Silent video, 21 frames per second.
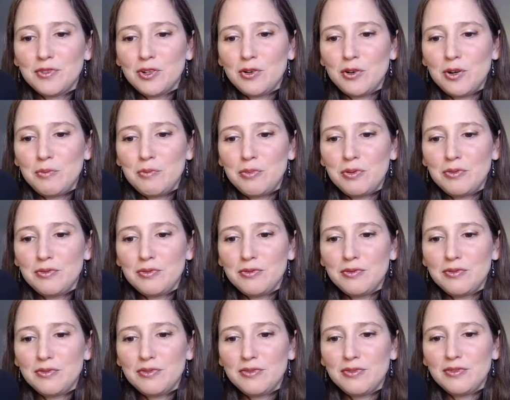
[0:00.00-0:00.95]
Group.
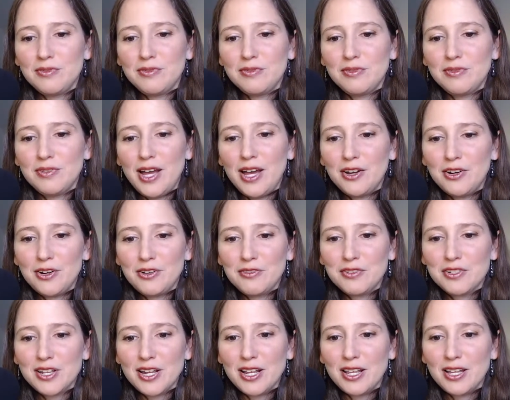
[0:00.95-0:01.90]
I don't know
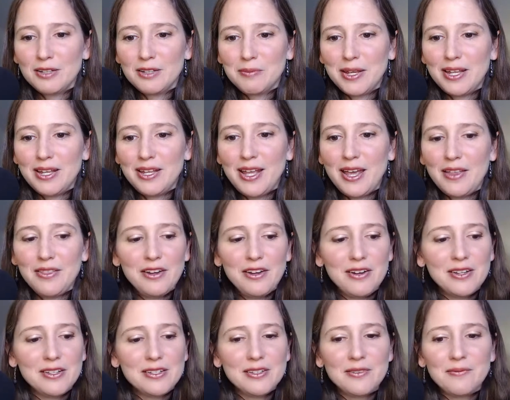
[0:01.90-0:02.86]
if it's going to let me. Yeah,
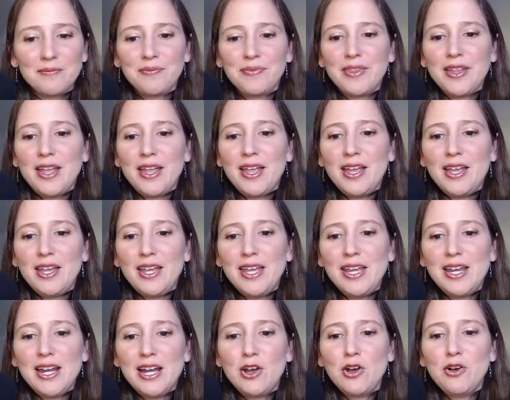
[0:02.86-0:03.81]
there it is.
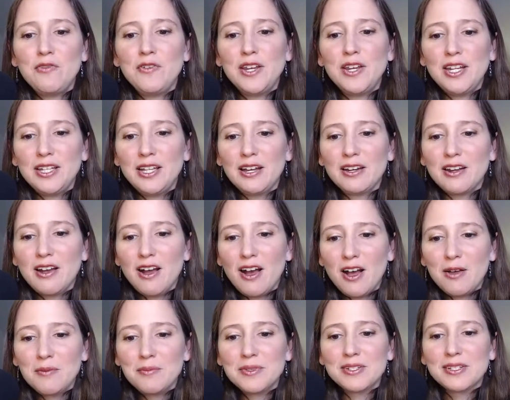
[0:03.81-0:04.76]

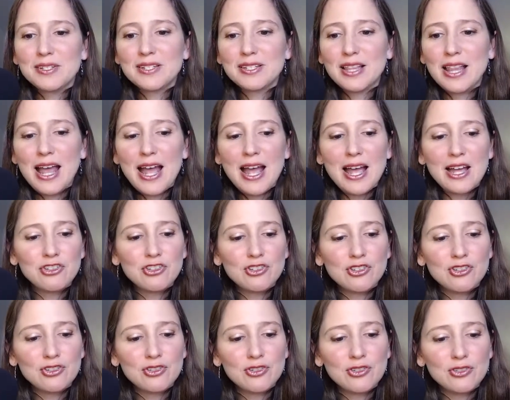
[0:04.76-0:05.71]

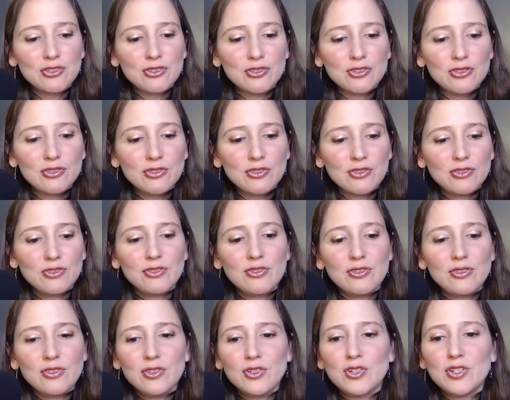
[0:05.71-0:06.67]

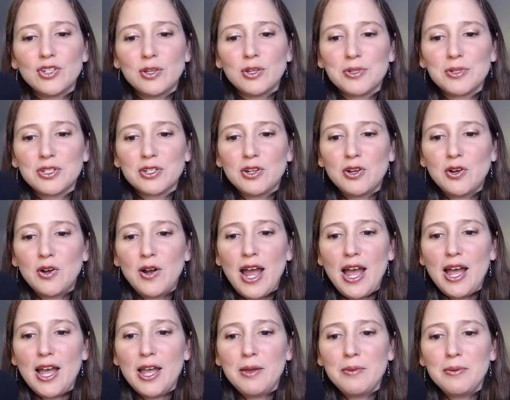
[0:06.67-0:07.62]

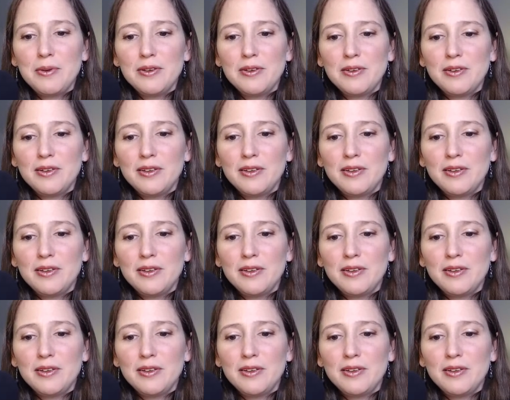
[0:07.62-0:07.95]
inacoveney.com/subscribe.